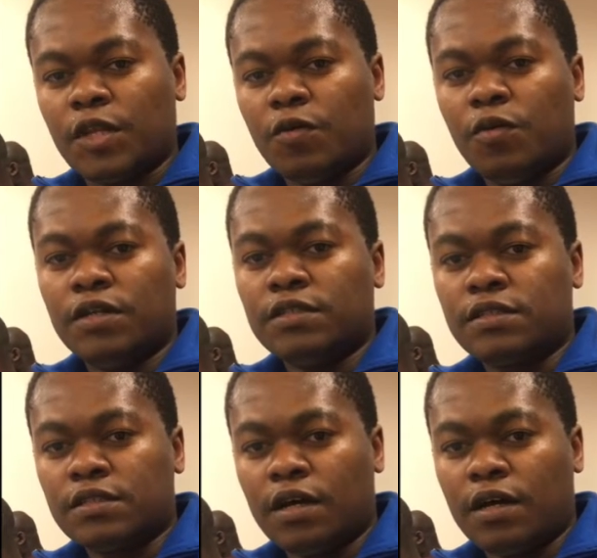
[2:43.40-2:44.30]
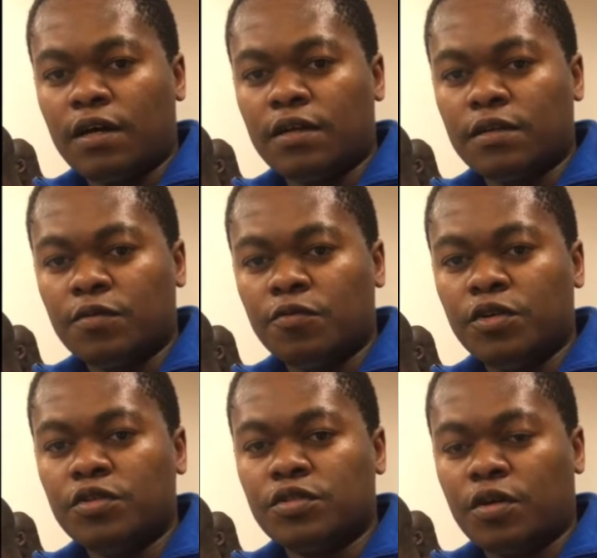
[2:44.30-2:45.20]
once
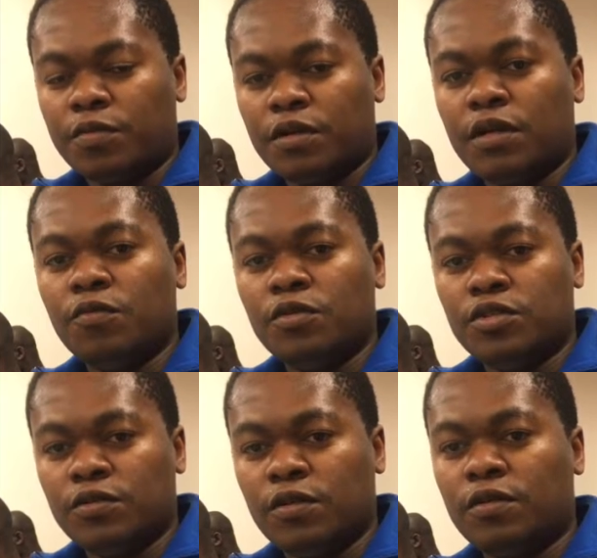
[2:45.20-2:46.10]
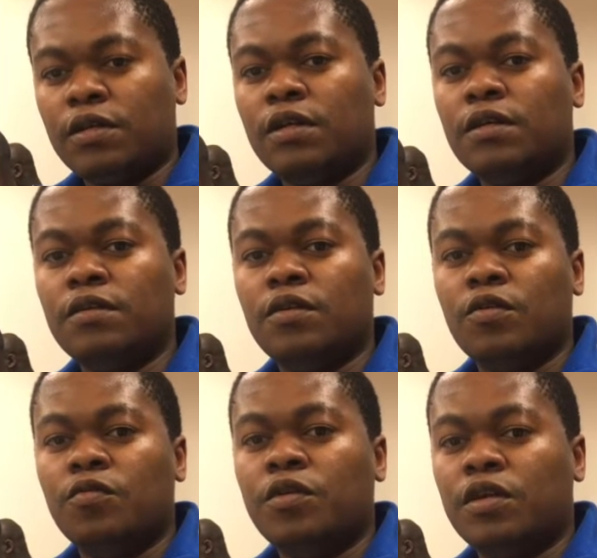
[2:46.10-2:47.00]
Windows operating was loaded,
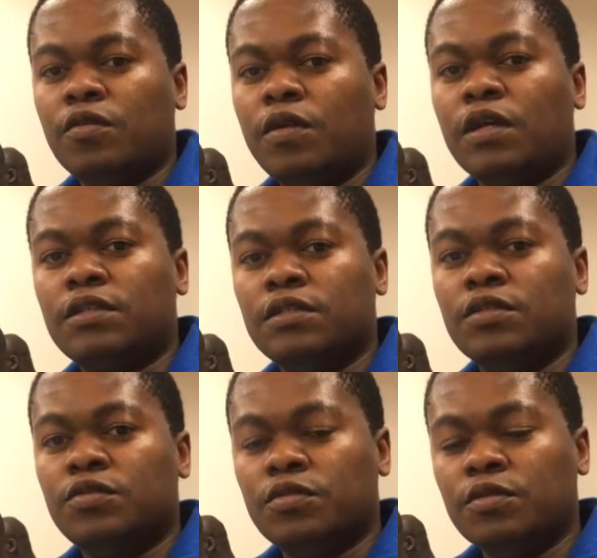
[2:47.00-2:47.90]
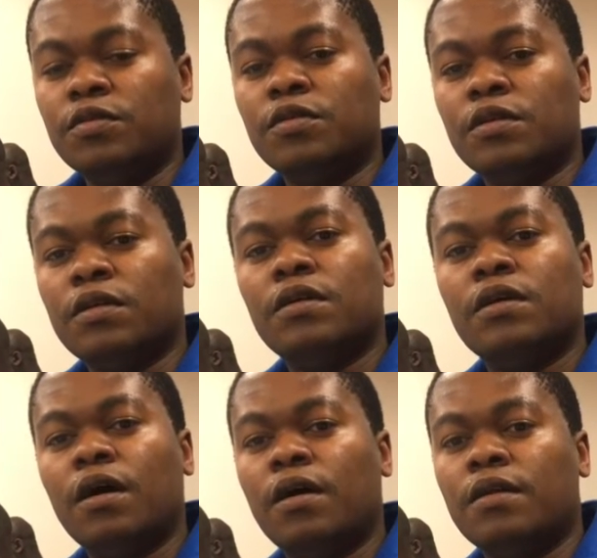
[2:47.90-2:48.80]
we connected to
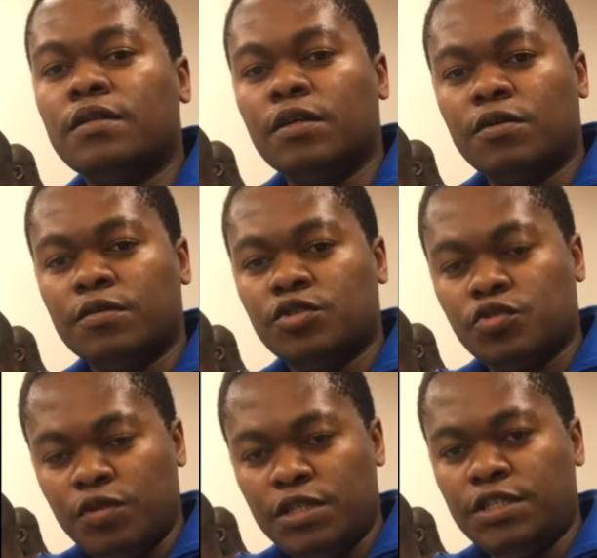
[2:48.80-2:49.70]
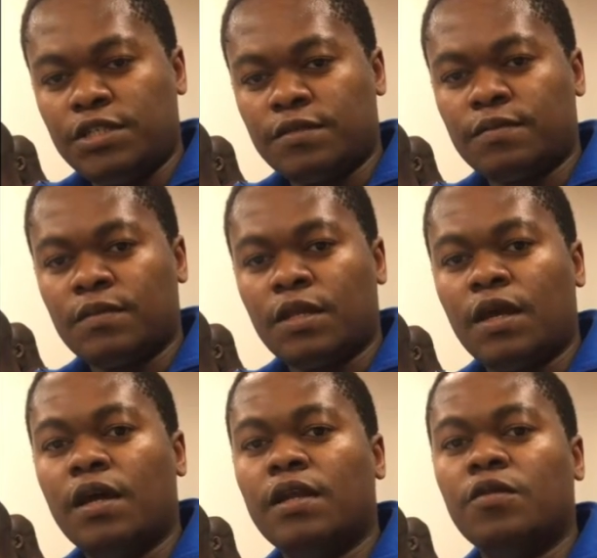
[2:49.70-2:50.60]
the switch,
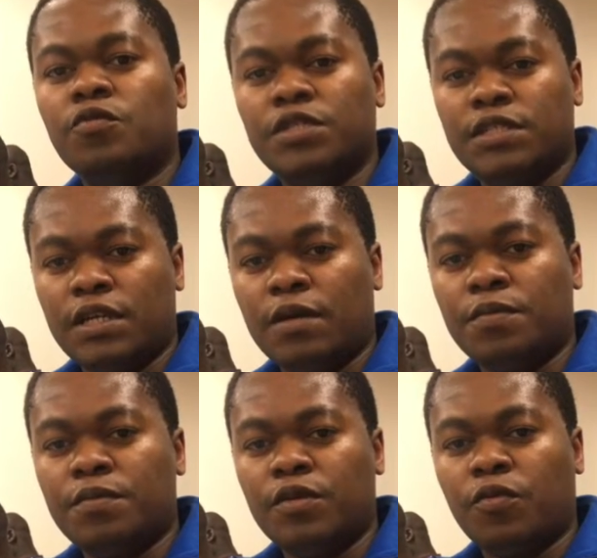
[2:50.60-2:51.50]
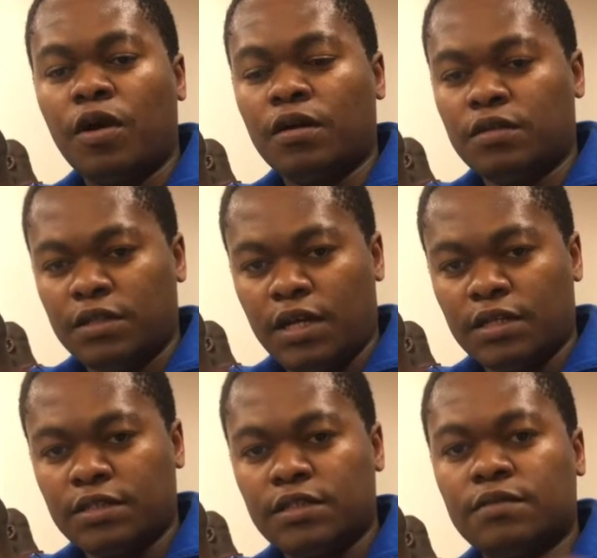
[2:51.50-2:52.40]
and then we set up the router
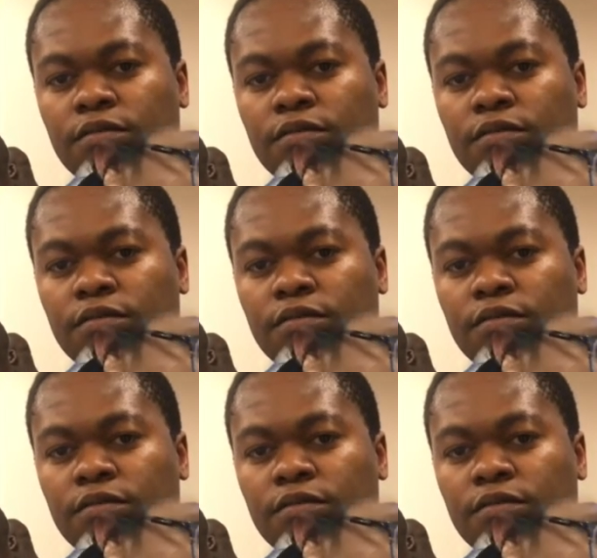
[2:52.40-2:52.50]
next.